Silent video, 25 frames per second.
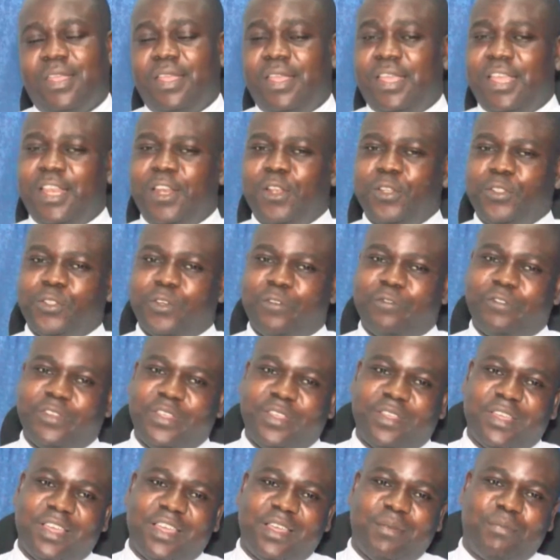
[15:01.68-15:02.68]
A lot of
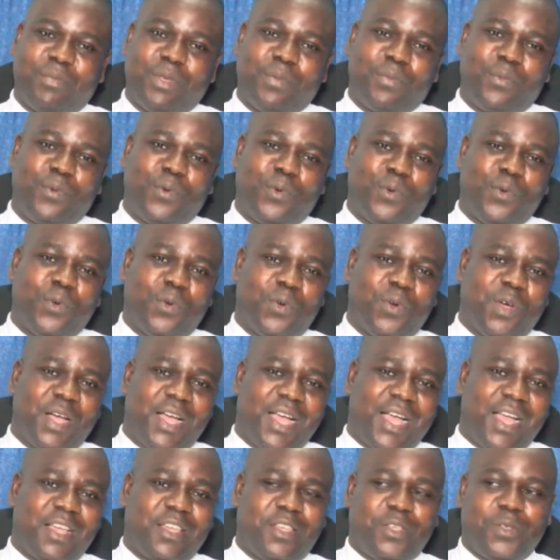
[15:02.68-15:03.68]
people
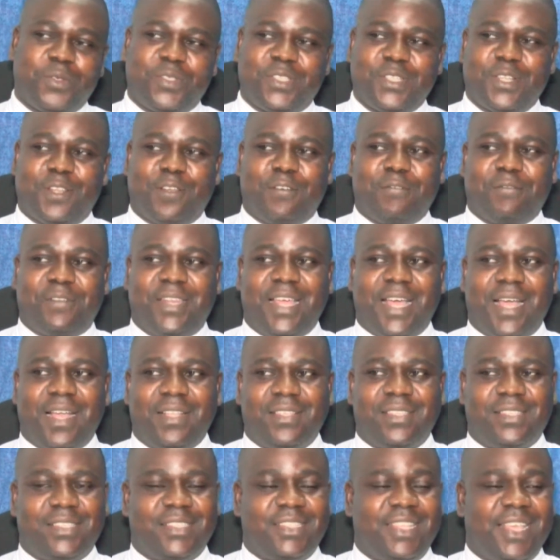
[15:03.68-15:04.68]
are guilty of that.
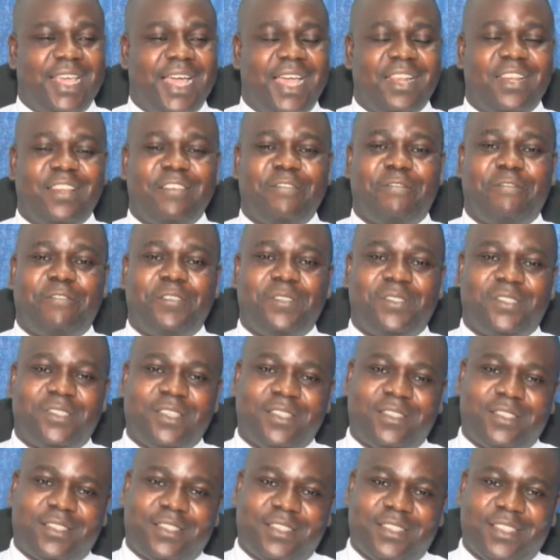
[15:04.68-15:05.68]
They hardly
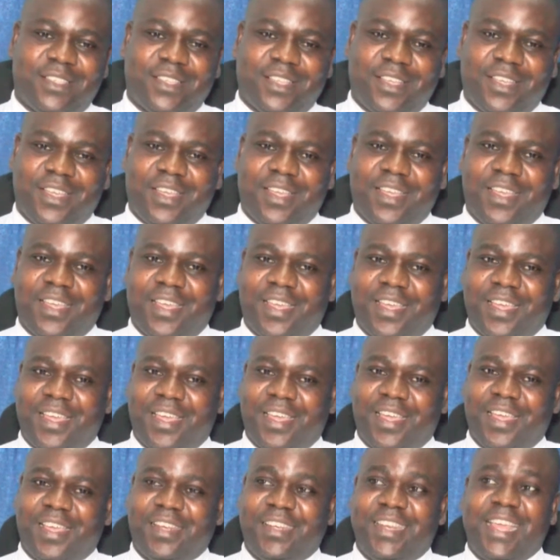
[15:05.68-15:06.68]
visit
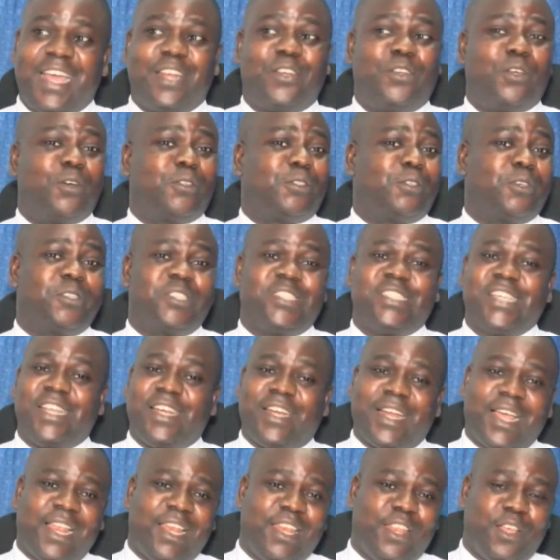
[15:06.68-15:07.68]
their doctors
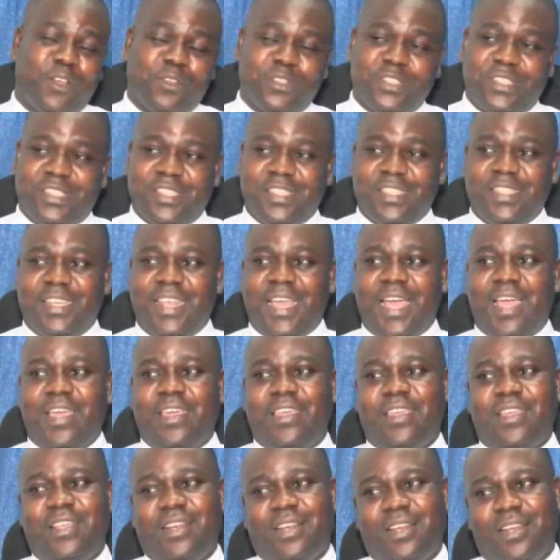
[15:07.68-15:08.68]
generally until they are
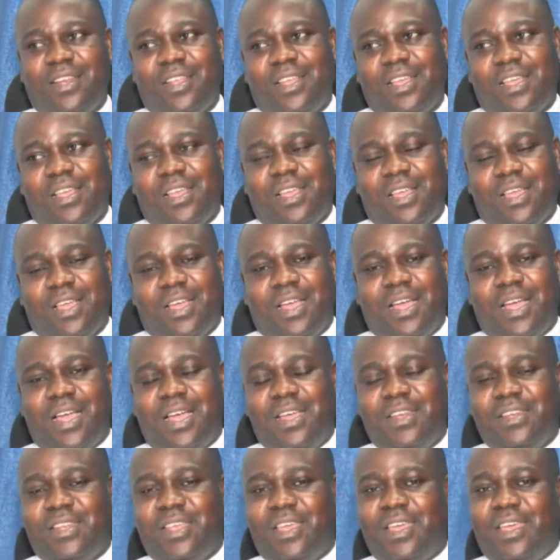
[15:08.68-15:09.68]
healed.
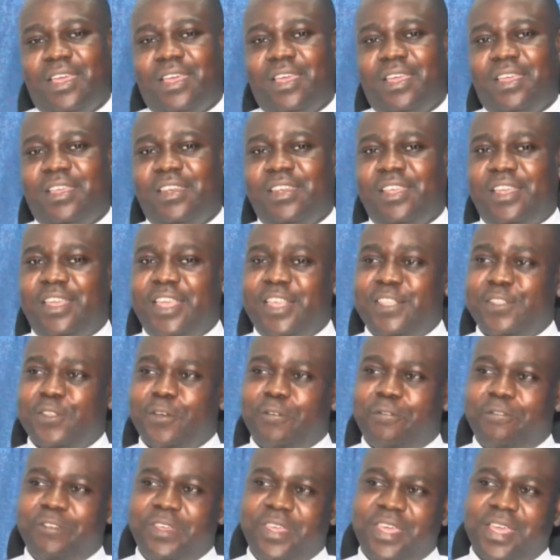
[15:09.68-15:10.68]
And in the case
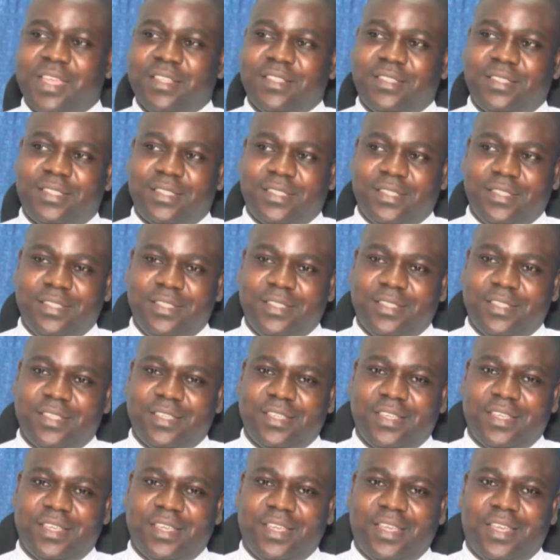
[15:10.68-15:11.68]
of ENT,
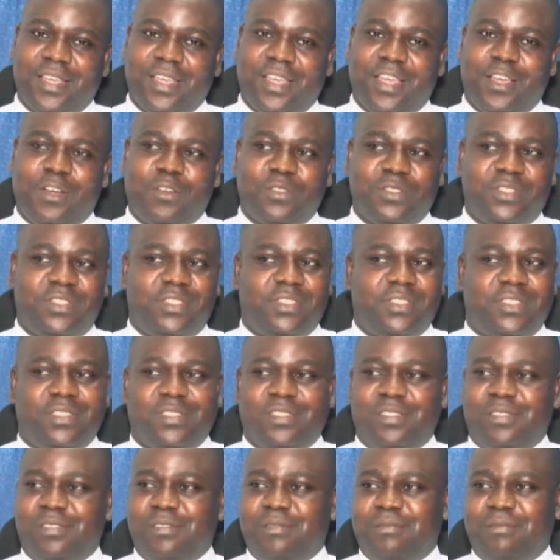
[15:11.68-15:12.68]
until
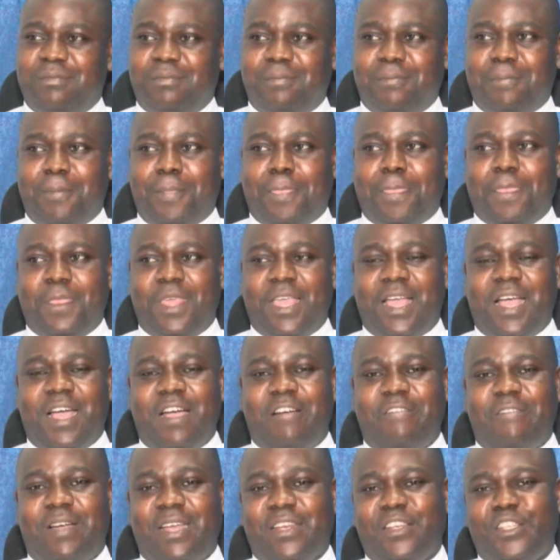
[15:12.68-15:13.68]
they
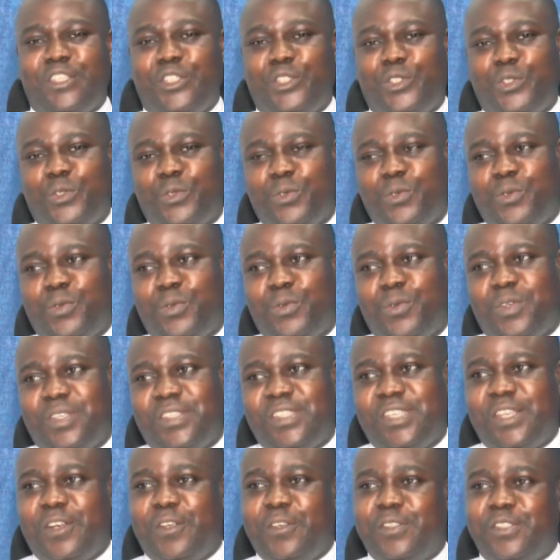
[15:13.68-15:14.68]
have an issue, a
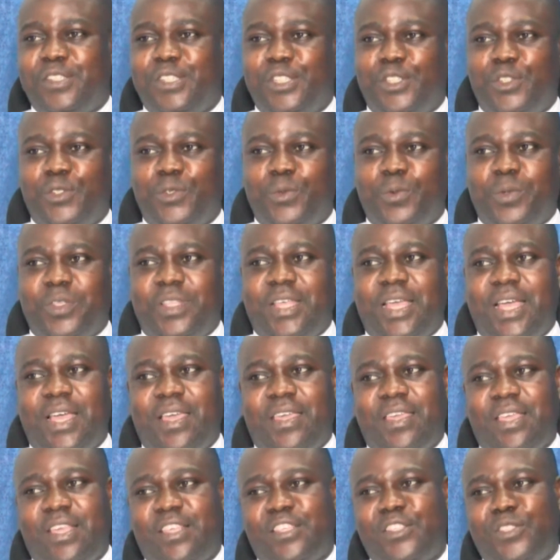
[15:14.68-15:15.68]
serious issue with their
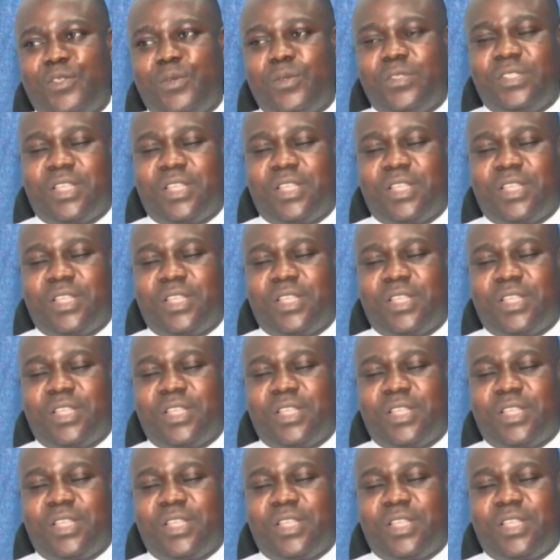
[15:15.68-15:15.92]
ears, nose,